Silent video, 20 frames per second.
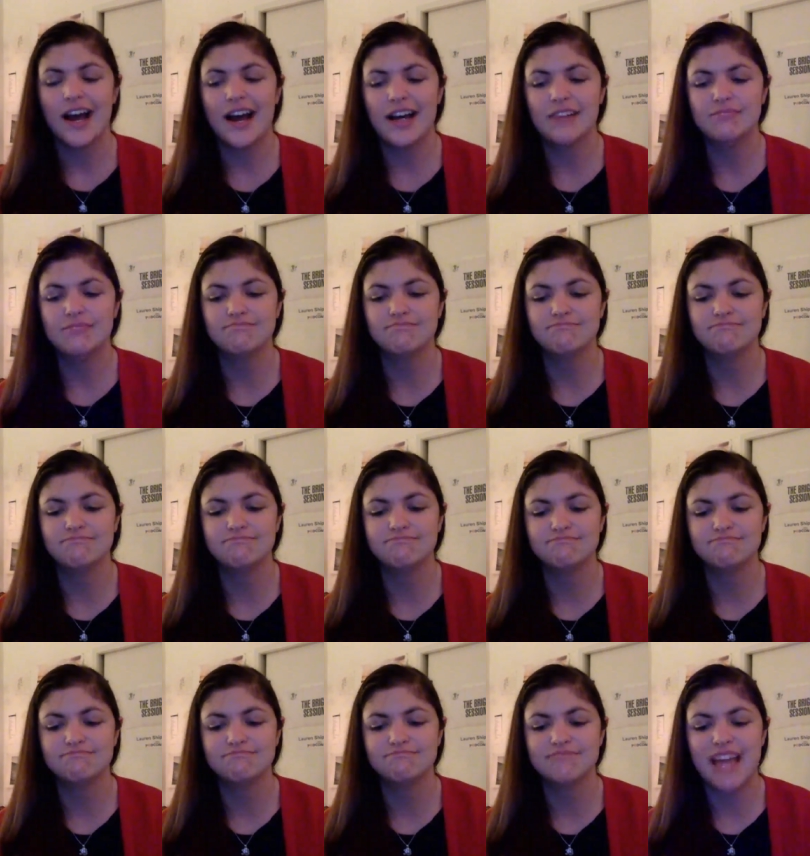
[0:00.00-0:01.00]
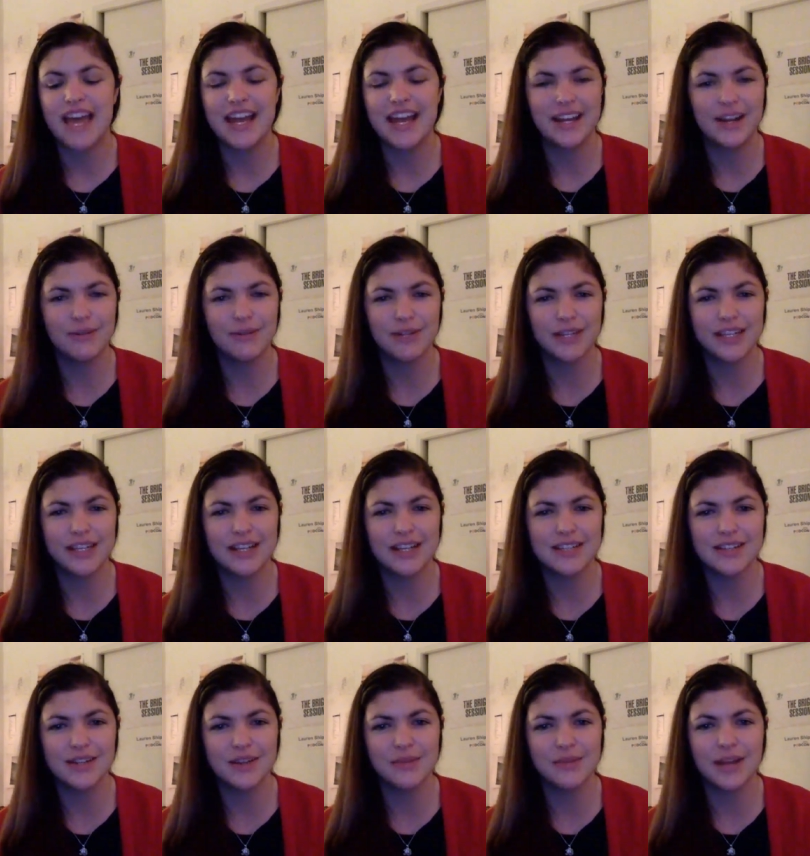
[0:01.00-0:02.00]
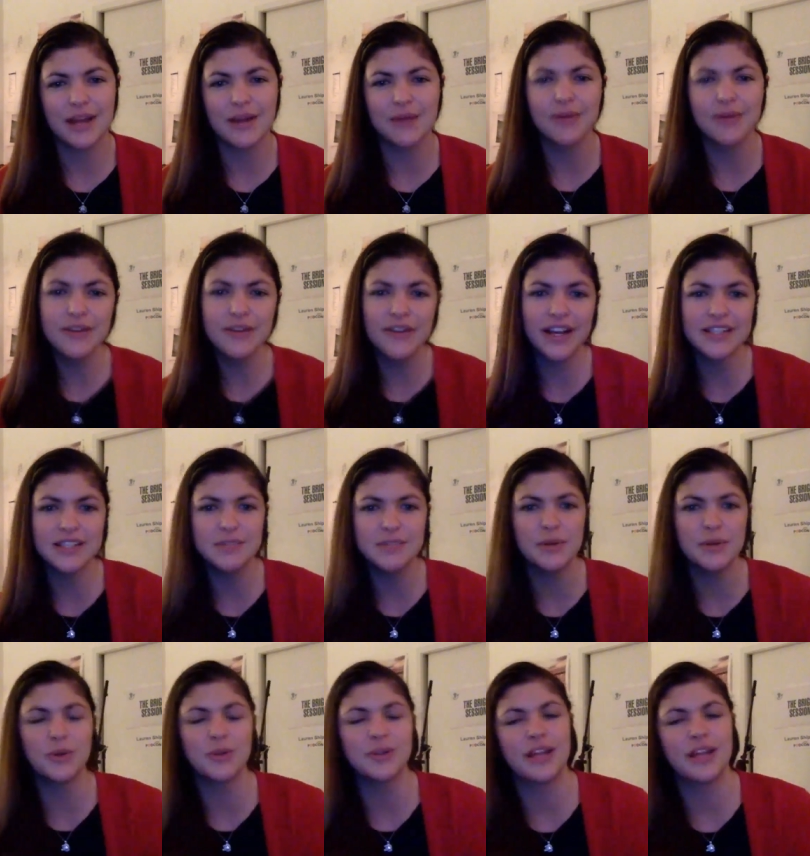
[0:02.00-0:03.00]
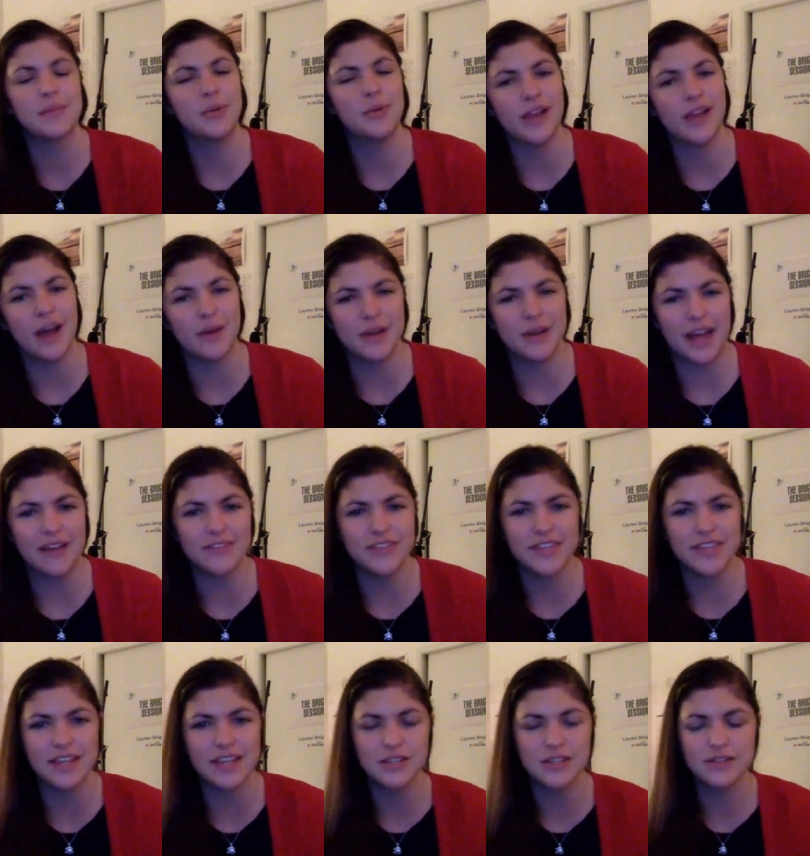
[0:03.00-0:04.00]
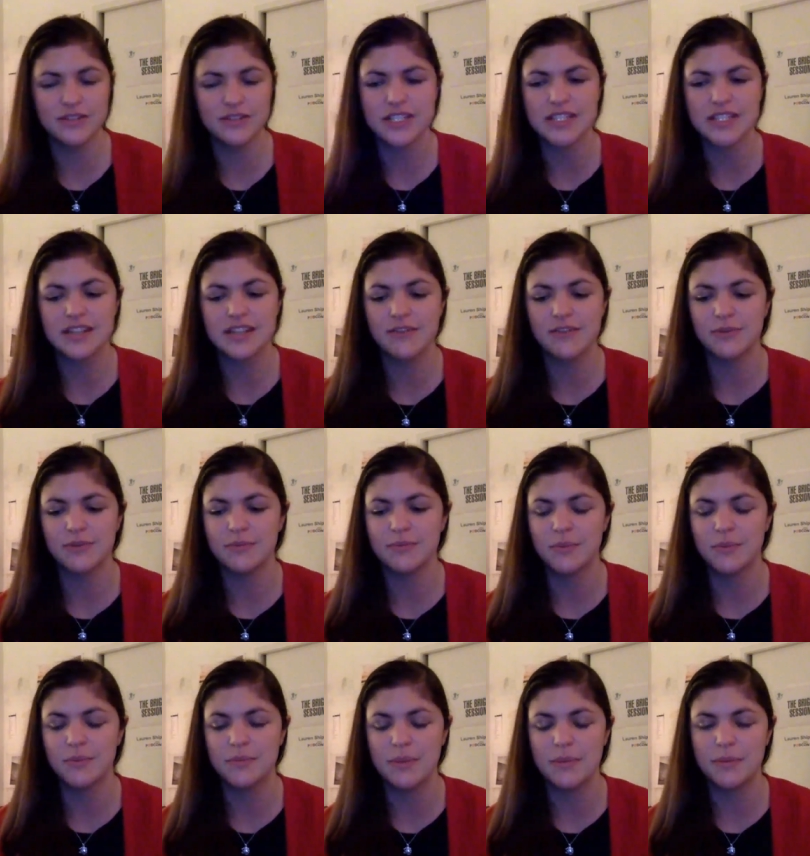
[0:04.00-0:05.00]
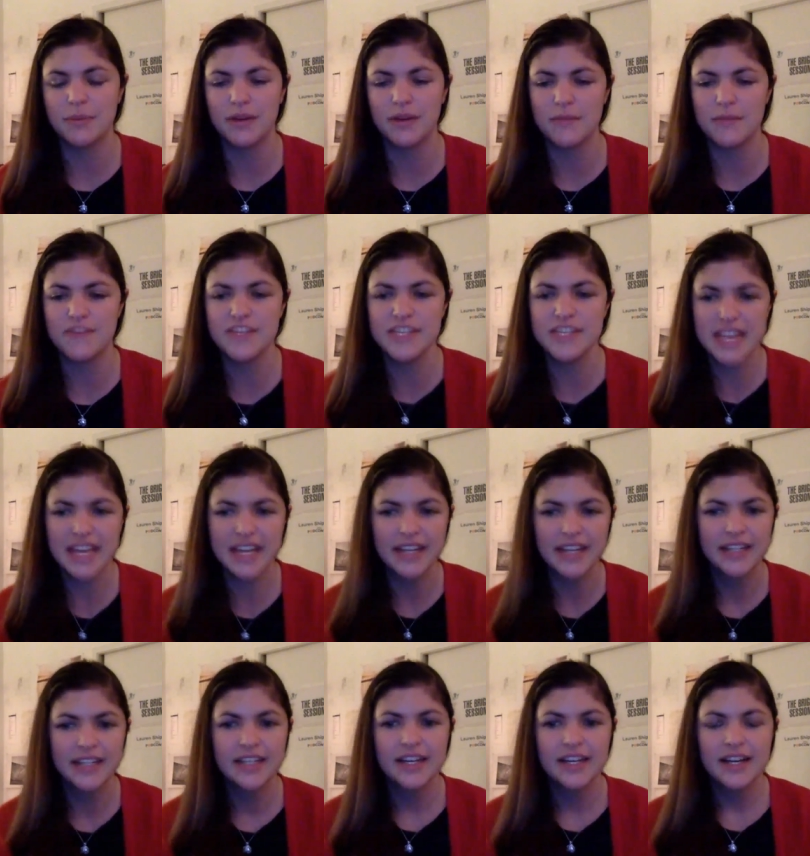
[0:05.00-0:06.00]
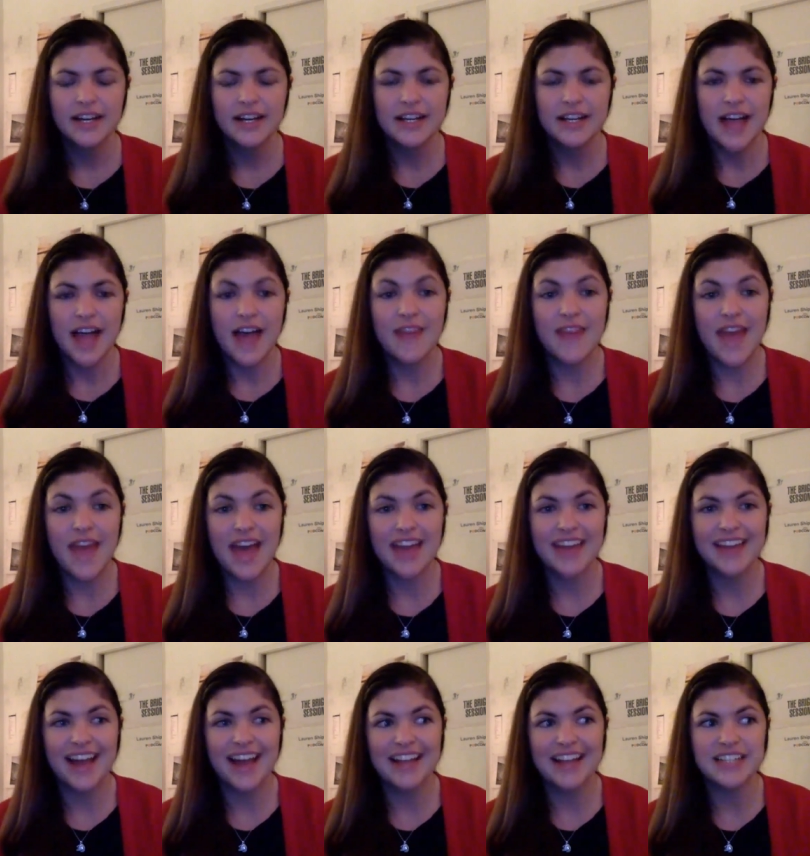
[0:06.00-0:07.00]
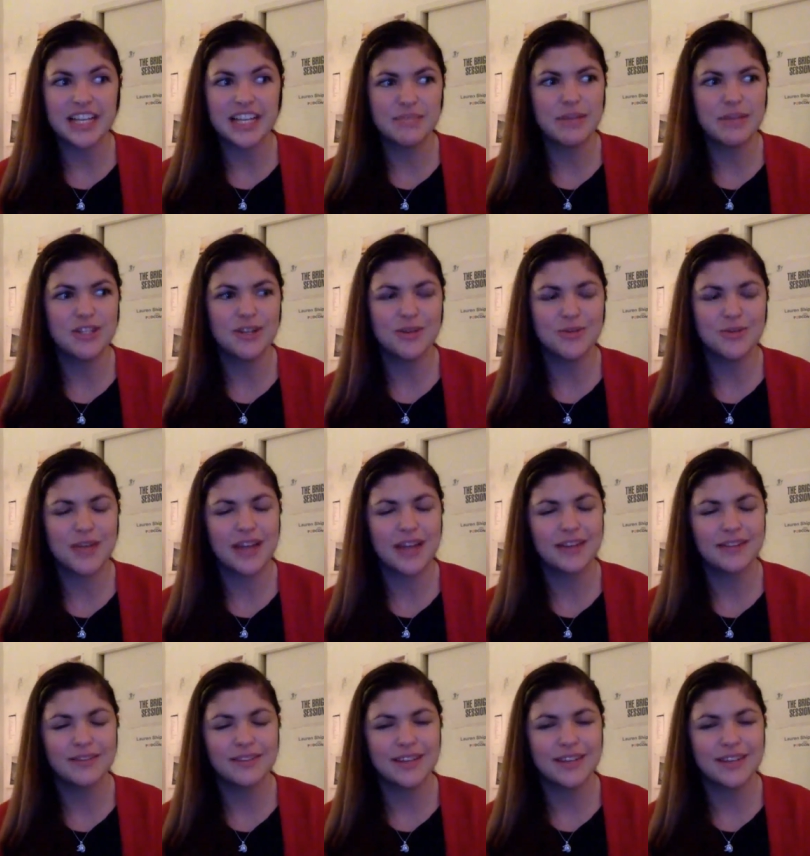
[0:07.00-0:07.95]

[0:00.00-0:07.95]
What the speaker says: And I don't really necessarily want to get rid of it because it'd be cool to like pull out when I have guests over and stuff when people come visit. And then I texted Misha and I was like,